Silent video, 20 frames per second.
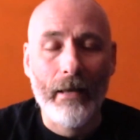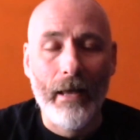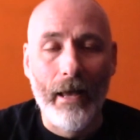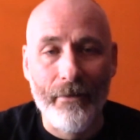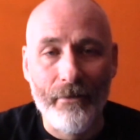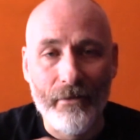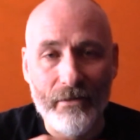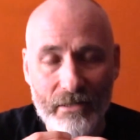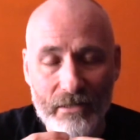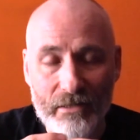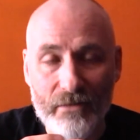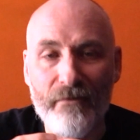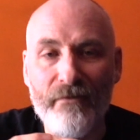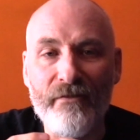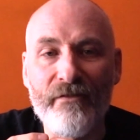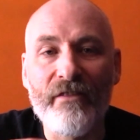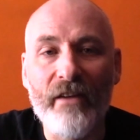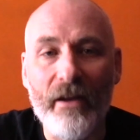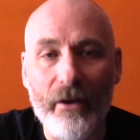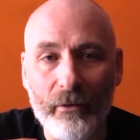And this is
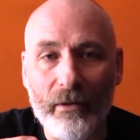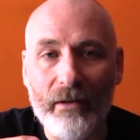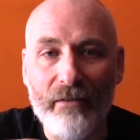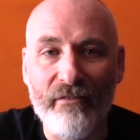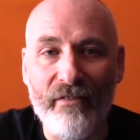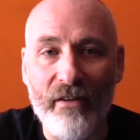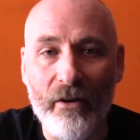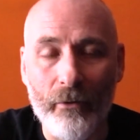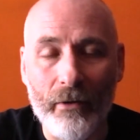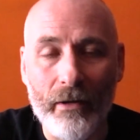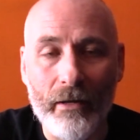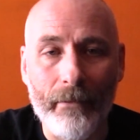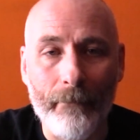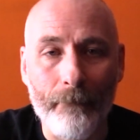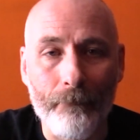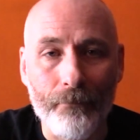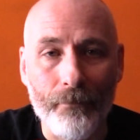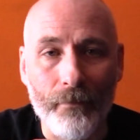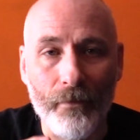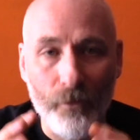very, very
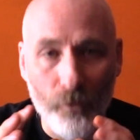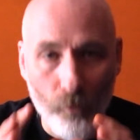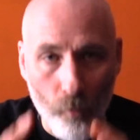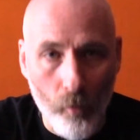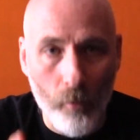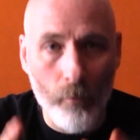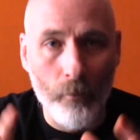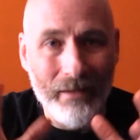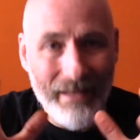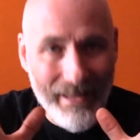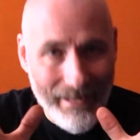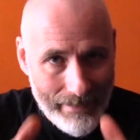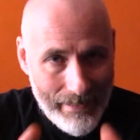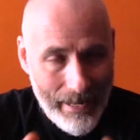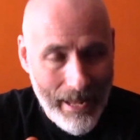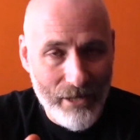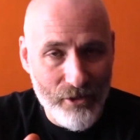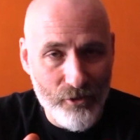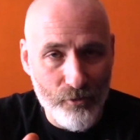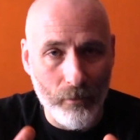normal and
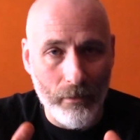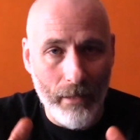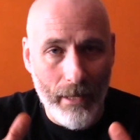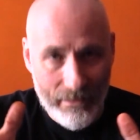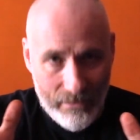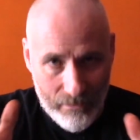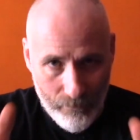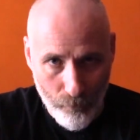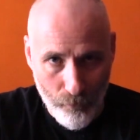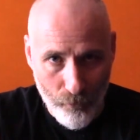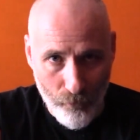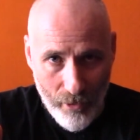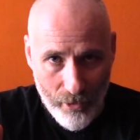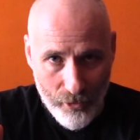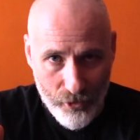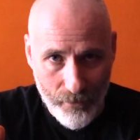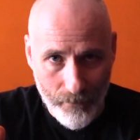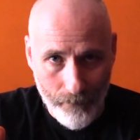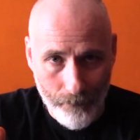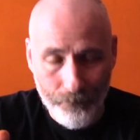natural as a
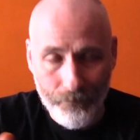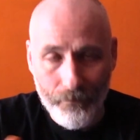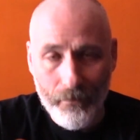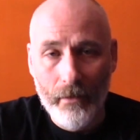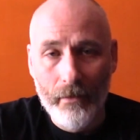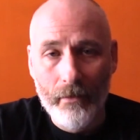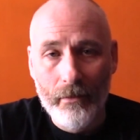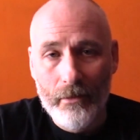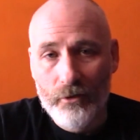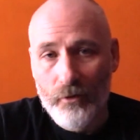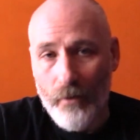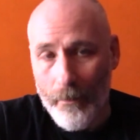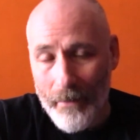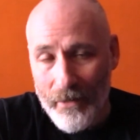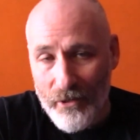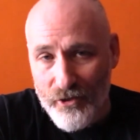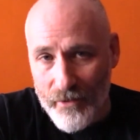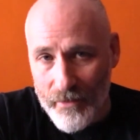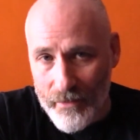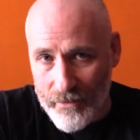progression. So I
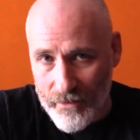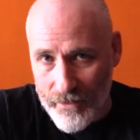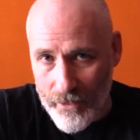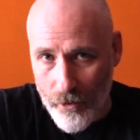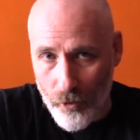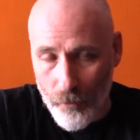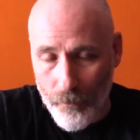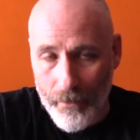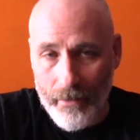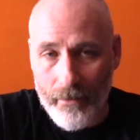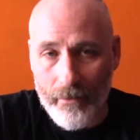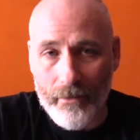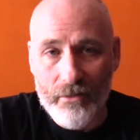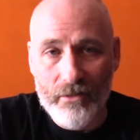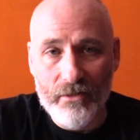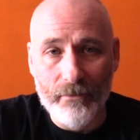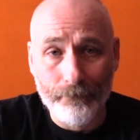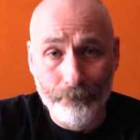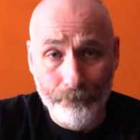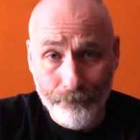mention this here
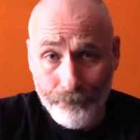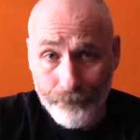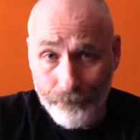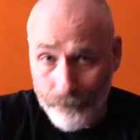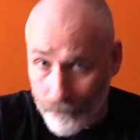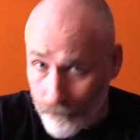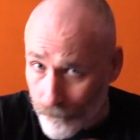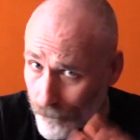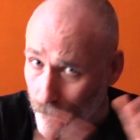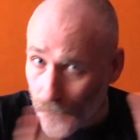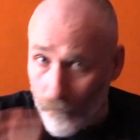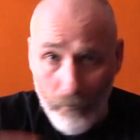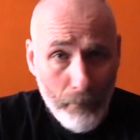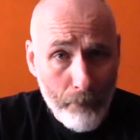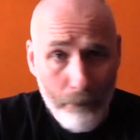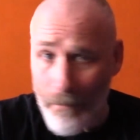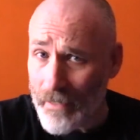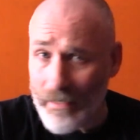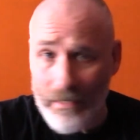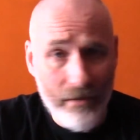because
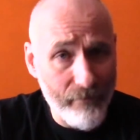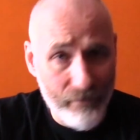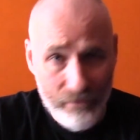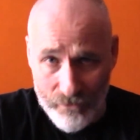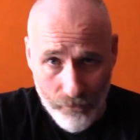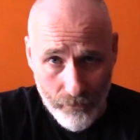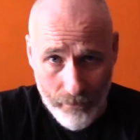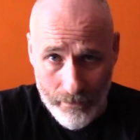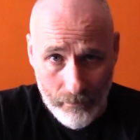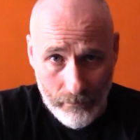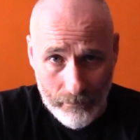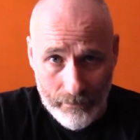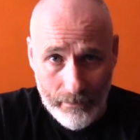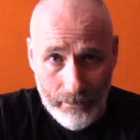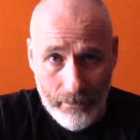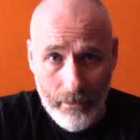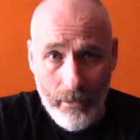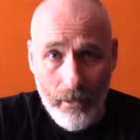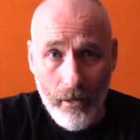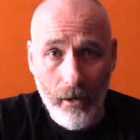many of us are
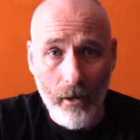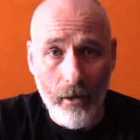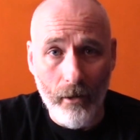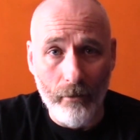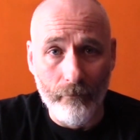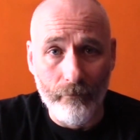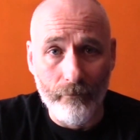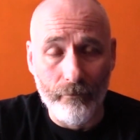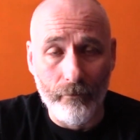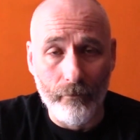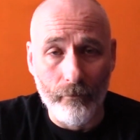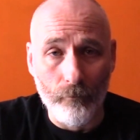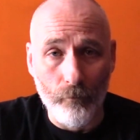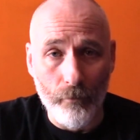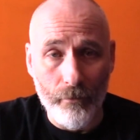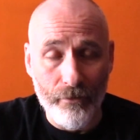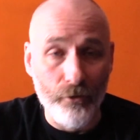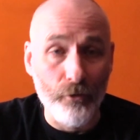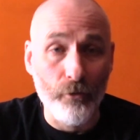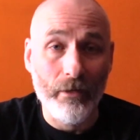guilty of,
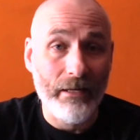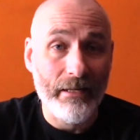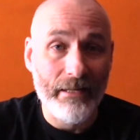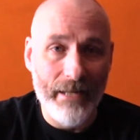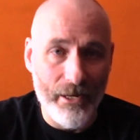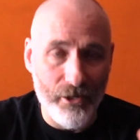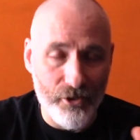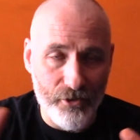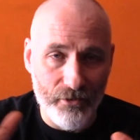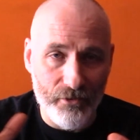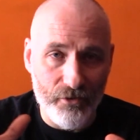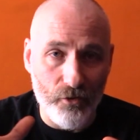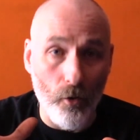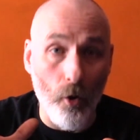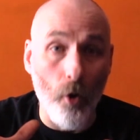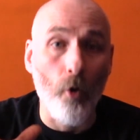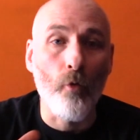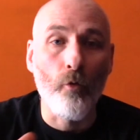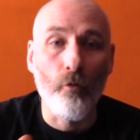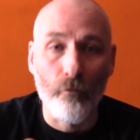with good intentions,
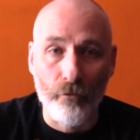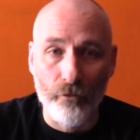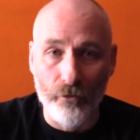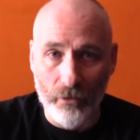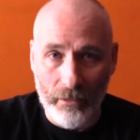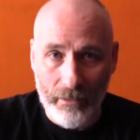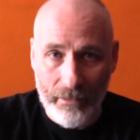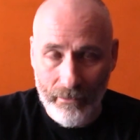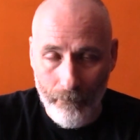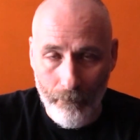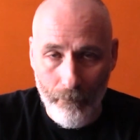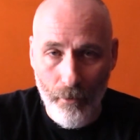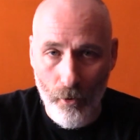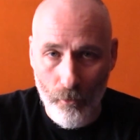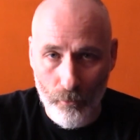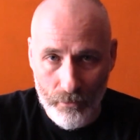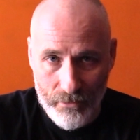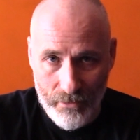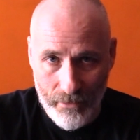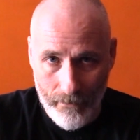overly
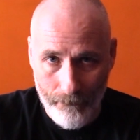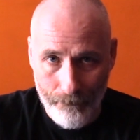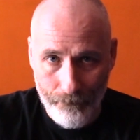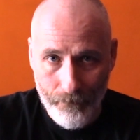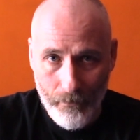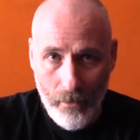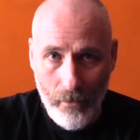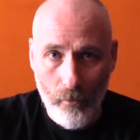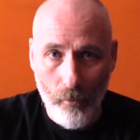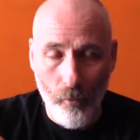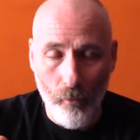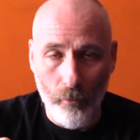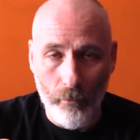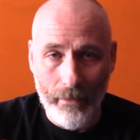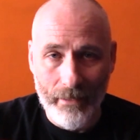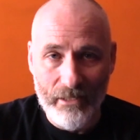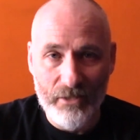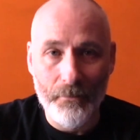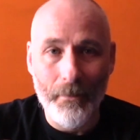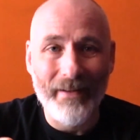imposing or
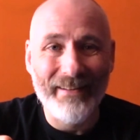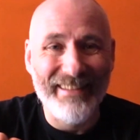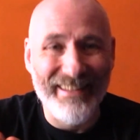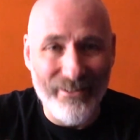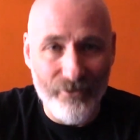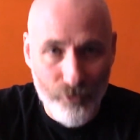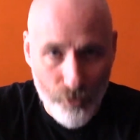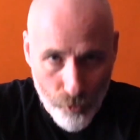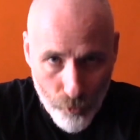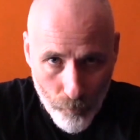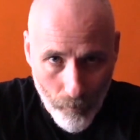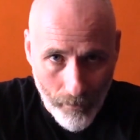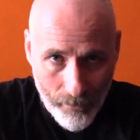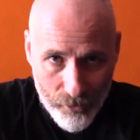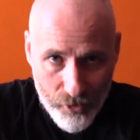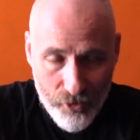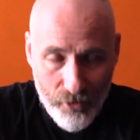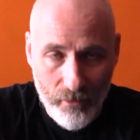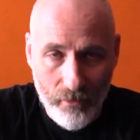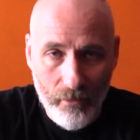expecting too
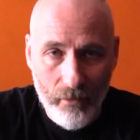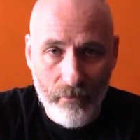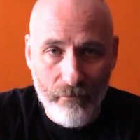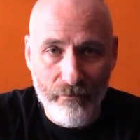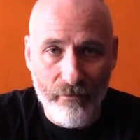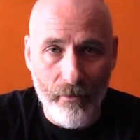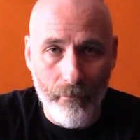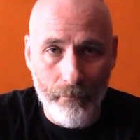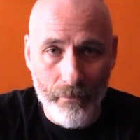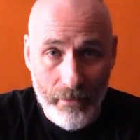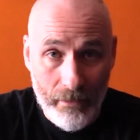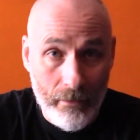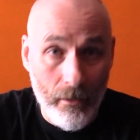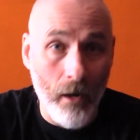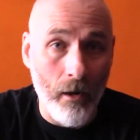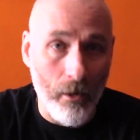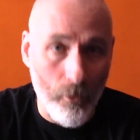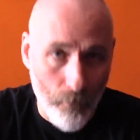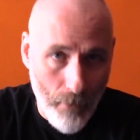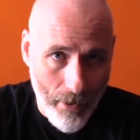much from the
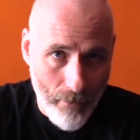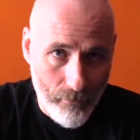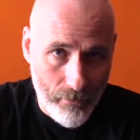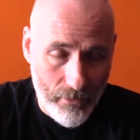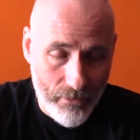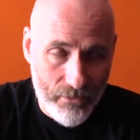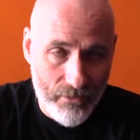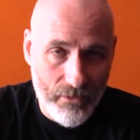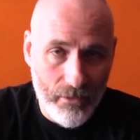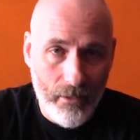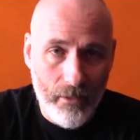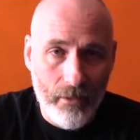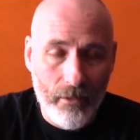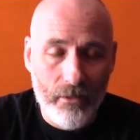young around us.